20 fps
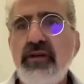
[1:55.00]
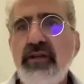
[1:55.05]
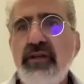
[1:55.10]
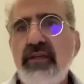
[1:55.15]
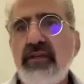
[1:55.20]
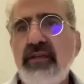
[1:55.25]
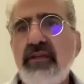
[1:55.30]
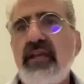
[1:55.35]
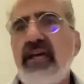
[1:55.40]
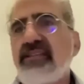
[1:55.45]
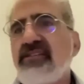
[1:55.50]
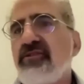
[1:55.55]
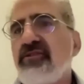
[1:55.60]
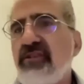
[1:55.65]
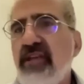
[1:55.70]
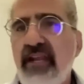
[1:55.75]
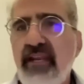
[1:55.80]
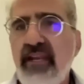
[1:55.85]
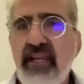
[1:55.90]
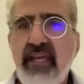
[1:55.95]
yes,
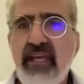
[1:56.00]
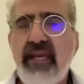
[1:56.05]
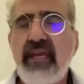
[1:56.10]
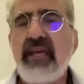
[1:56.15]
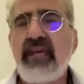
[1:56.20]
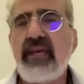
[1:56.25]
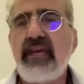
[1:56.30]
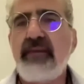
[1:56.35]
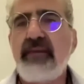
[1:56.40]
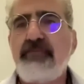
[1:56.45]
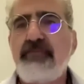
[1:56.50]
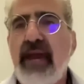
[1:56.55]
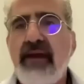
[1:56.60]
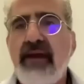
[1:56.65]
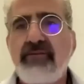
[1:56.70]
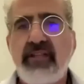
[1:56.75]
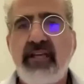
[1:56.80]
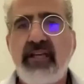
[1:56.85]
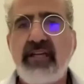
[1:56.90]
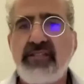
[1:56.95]
Odette, it
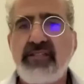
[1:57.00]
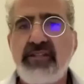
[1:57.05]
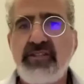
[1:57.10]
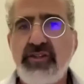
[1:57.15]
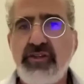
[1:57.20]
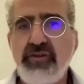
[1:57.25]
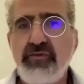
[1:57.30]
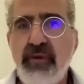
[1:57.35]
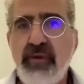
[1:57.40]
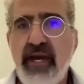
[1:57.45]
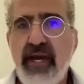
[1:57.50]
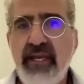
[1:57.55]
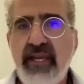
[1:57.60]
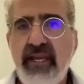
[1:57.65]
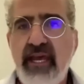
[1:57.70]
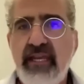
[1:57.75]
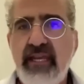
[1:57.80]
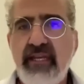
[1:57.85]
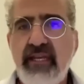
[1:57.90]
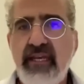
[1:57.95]
paralyzes you, right?
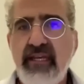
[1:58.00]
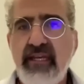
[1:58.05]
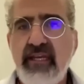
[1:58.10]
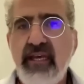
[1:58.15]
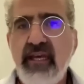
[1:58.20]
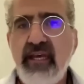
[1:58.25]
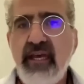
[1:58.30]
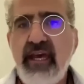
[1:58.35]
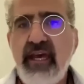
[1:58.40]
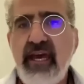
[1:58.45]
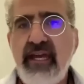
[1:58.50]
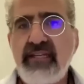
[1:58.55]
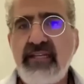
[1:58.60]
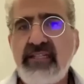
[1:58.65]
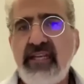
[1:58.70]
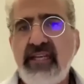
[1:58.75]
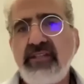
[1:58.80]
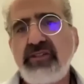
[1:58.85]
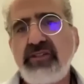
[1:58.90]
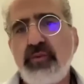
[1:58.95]
And it
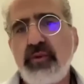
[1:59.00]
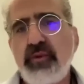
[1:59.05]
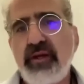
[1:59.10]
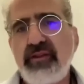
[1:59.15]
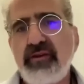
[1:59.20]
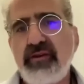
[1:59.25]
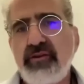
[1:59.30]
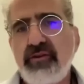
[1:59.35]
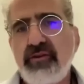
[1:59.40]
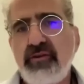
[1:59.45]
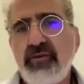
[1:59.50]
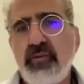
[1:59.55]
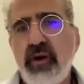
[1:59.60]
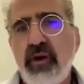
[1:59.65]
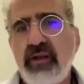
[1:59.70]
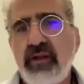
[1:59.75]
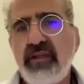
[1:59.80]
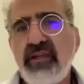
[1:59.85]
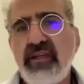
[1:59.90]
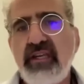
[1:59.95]
takes away the
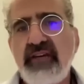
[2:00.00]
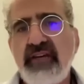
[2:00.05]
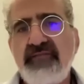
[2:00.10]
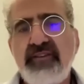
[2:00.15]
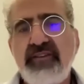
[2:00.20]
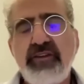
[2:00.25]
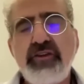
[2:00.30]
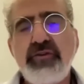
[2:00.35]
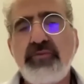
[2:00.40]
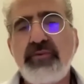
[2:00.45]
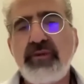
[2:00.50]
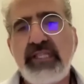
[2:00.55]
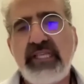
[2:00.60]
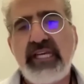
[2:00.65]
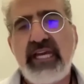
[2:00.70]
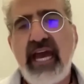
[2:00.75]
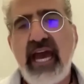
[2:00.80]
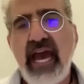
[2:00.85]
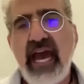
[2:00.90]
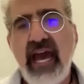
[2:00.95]
one gift that you
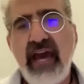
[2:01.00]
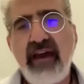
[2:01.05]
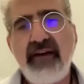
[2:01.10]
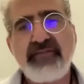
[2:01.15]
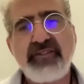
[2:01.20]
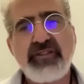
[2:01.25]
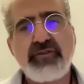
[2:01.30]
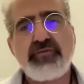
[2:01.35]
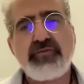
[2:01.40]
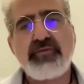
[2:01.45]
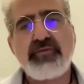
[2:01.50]
really have as a